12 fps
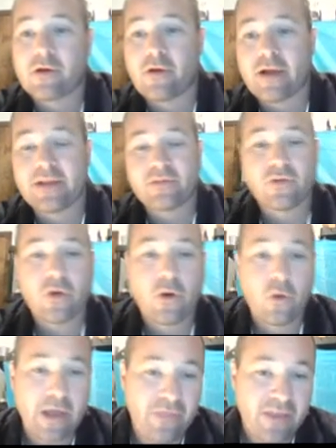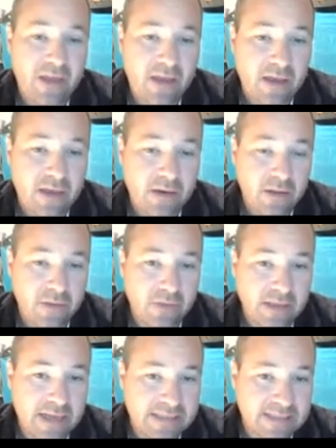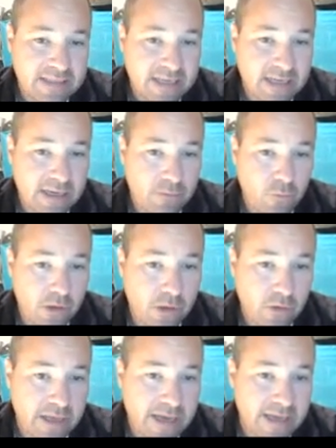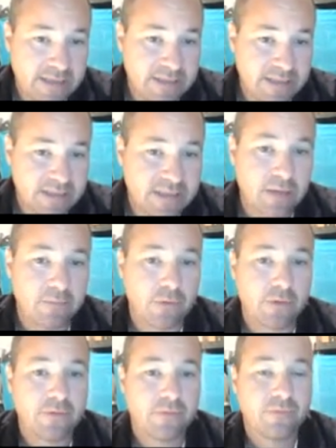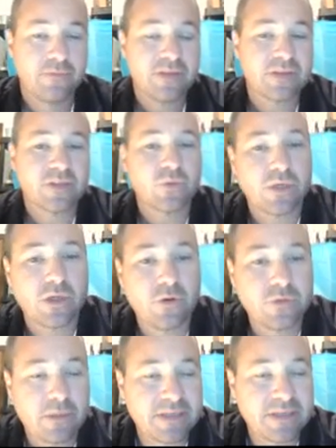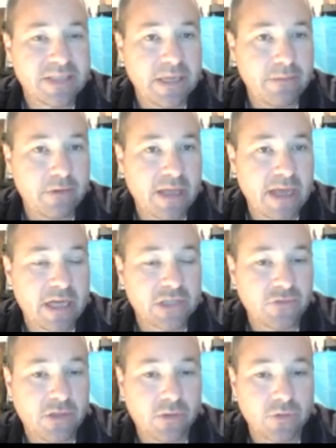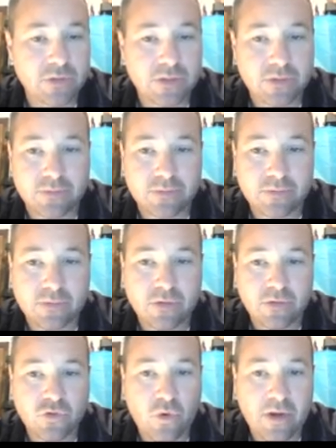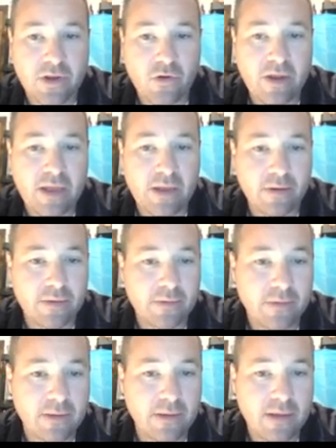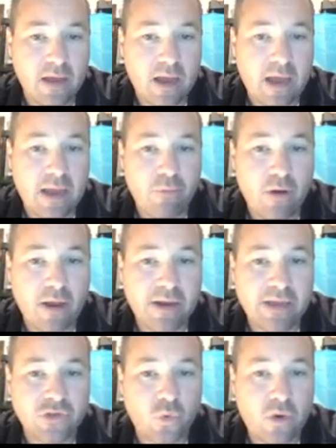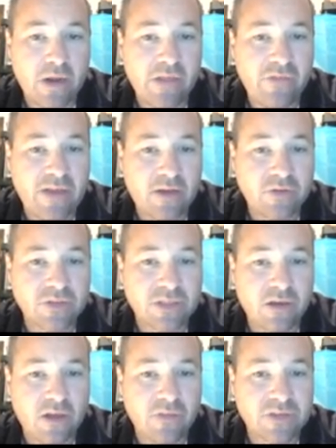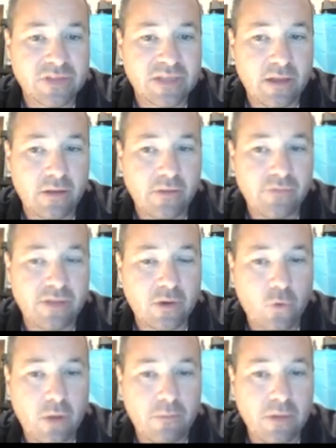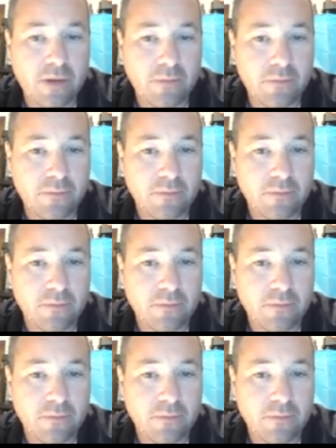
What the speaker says: All right, so, and then the last thing I'm going to look at is this number. This is what goes on my statement of cash flows, 20 grand. I brought in 20,000 on the sale of the equipment,